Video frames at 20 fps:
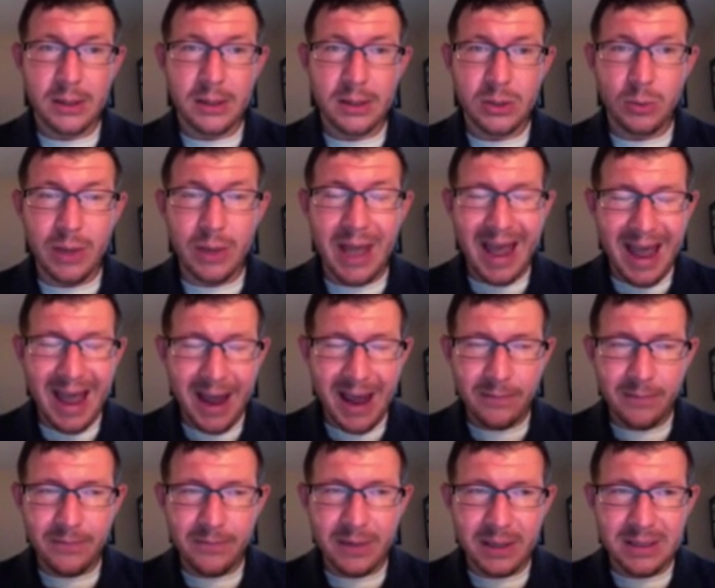So we
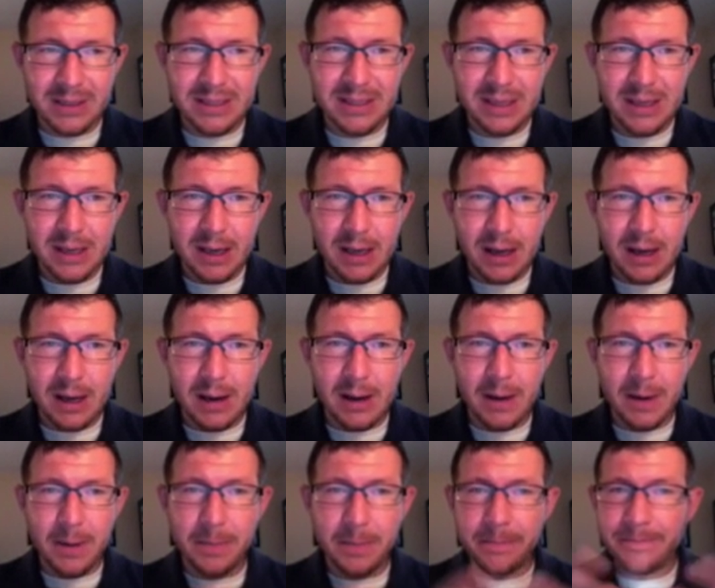have this,
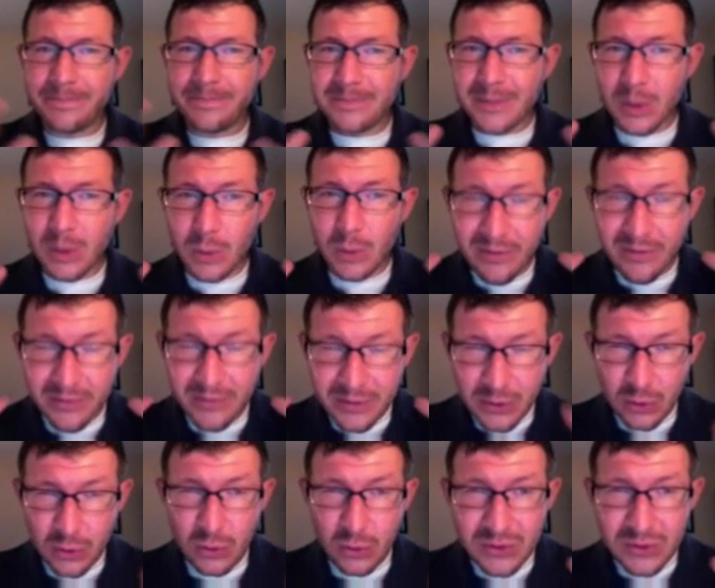we
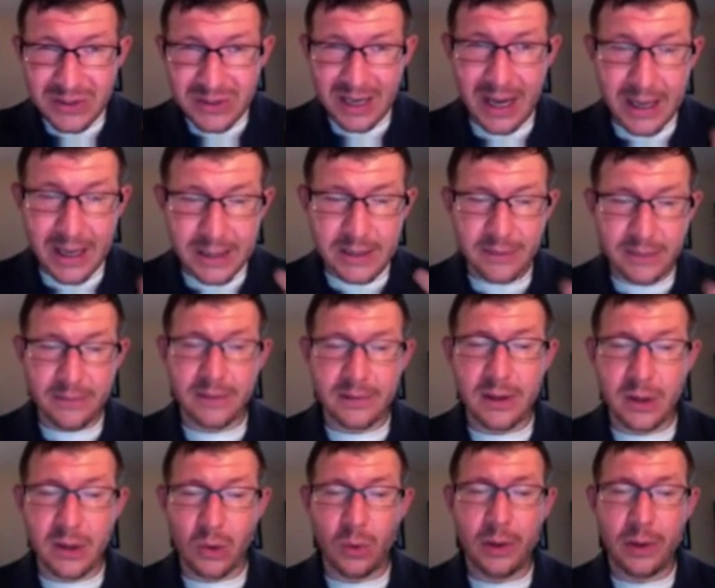have two sides of
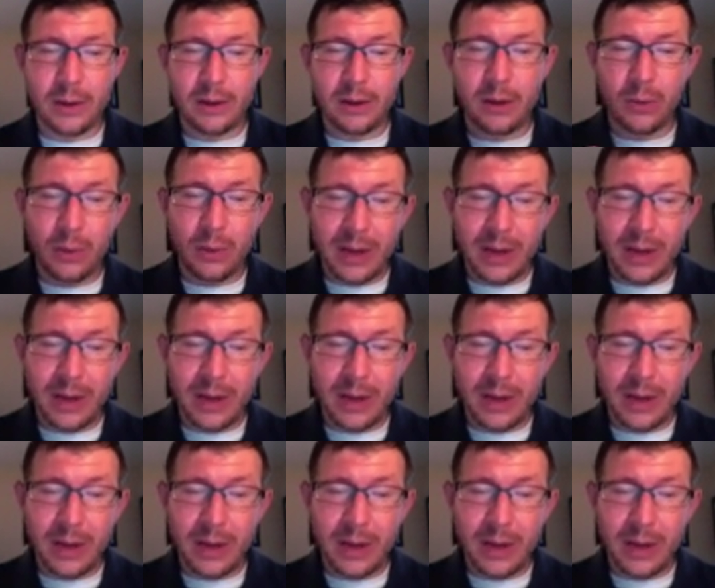the coin here.